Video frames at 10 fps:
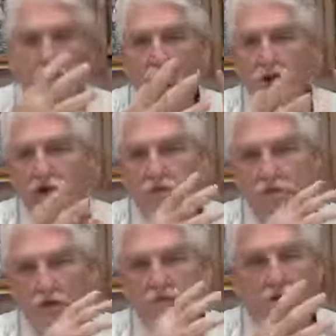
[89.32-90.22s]
are
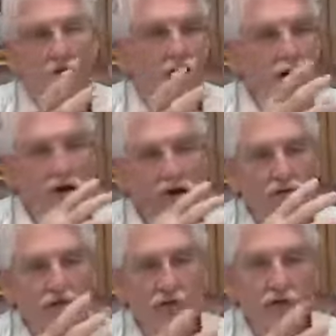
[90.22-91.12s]
those are all
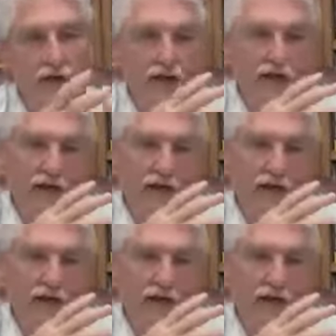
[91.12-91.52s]
three